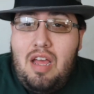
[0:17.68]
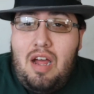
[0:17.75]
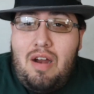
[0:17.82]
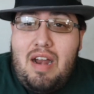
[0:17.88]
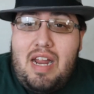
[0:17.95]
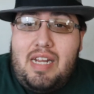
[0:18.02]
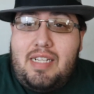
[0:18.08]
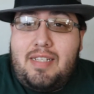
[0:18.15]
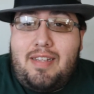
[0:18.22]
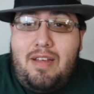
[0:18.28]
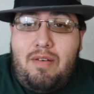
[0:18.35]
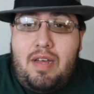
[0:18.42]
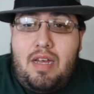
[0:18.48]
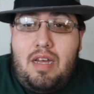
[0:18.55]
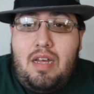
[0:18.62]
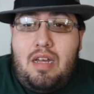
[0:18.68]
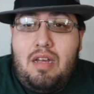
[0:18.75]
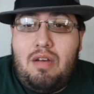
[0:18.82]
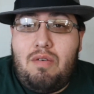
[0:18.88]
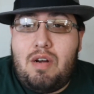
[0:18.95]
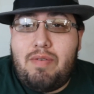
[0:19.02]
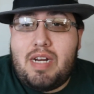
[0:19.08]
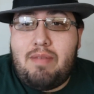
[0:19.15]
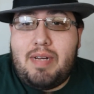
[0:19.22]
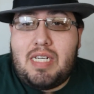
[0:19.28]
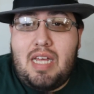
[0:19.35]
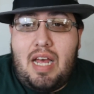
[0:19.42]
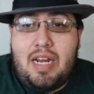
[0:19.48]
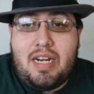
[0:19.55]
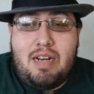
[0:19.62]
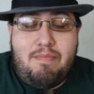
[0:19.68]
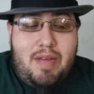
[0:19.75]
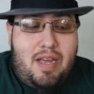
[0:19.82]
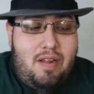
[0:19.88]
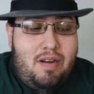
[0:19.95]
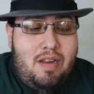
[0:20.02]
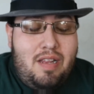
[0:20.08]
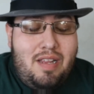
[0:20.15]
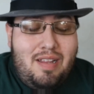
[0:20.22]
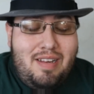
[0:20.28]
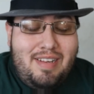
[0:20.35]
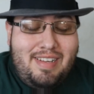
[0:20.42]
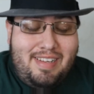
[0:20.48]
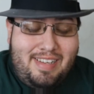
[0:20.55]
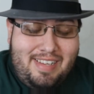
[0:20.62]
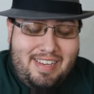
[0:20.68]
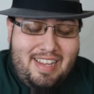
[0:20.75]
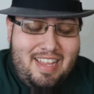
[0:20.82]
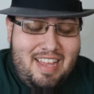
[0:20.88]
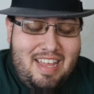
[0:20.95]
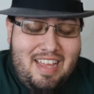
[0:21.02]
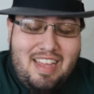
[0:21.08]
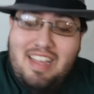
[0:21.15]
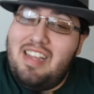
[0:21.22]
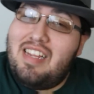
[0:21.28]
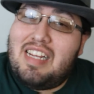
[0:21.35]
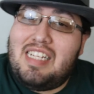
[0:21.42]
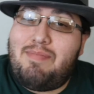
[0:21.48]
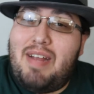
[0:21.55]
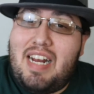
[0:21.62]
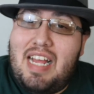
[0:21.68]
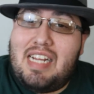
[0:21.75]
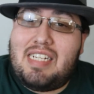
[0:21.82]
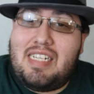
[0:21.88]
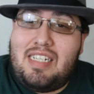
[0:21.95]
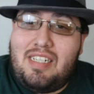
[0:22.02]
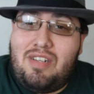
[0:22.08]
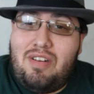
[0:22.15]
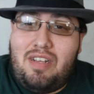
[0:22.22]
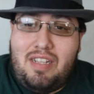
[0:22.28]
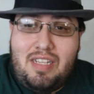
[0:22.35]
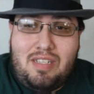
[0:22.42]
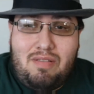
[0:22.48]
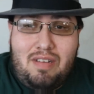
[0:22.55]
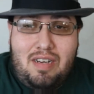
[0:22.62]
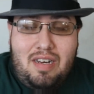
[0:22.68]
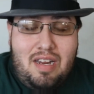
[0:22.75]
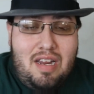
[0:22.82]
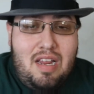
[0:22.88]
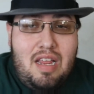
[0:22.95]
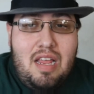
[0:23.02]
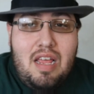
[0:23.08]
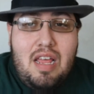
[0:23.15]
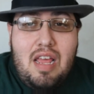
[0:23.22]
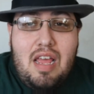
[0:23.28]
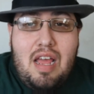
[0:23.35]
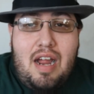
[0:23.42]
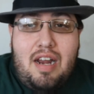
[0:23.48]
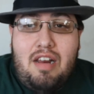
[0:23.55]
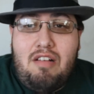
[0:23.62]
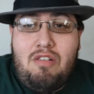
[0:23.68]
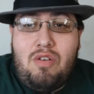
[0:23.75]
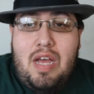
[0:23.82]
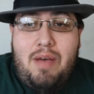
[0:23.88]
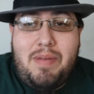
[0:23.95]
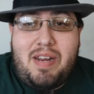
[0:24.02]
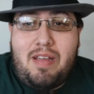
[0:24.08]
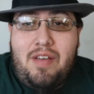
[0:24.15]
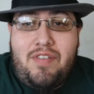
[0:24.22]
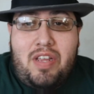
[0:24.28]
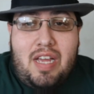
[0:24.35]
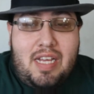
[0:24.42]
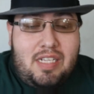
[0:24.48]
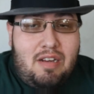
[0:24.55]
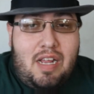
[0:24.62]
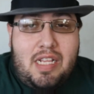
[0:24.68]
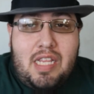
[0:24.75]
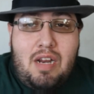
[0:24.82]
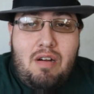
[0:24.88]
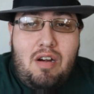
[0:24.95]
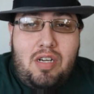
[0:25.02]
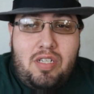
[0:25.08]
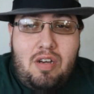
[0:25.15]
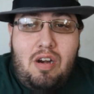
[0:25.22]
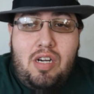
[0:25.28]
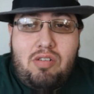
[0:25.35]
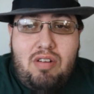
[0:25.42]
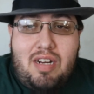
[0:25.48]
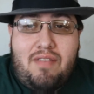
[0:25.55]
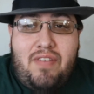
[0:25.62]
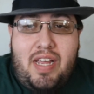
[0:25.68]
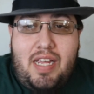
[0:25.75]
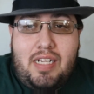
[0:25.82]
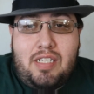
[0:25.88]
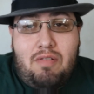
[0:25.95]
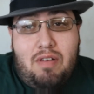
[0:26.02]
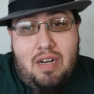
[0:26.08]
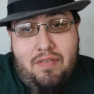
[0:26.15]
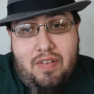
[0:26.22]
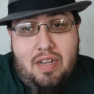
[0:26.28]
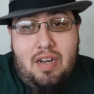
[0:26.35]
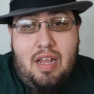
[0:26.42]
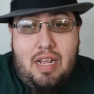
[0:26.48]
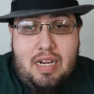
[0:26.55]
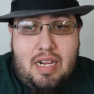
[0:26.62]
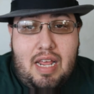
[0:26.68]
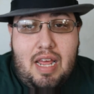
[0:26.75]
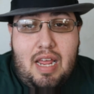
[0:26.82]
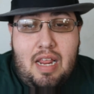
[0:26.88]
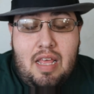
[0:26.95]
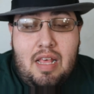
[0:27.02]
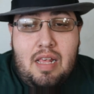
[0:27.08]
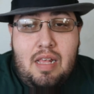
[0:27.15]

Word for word: Alright, so uh, what are we going to be talking about? You guys might actually enjoy this one. I don't know who, how many of you guys out there are Star Trek fans or anything like that,